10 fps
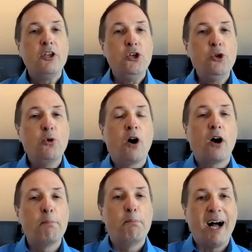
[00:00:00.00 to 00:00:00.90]
you
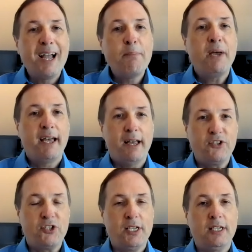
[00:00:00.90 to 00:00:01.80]
are
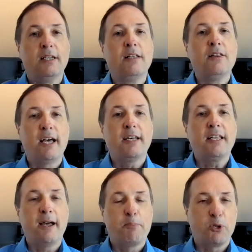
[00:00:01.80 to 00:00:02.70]
bypassing that
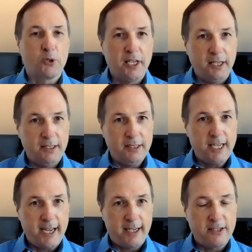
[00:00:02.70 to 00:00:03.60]
capital gain
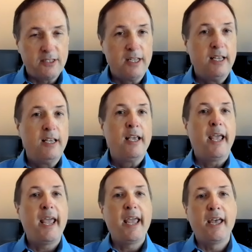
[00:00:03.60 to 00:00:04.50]
tax.
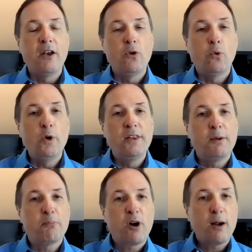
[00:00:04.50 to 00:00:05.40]
And when
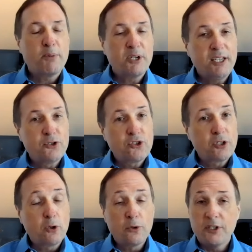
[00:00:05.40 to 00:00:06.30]
the property is
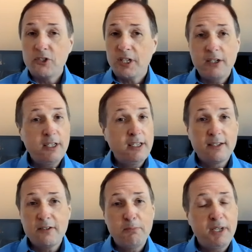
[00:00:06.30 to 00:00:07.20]
sold, the charity
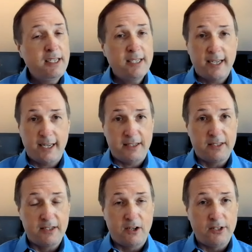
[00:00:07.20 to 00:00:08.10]
doesn't pay
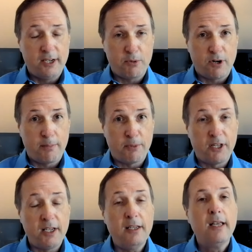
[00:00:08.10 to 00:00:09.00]
tax on their
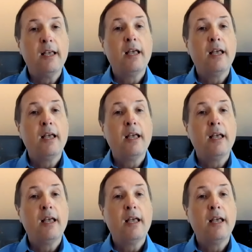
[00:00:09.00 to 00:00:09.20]
property,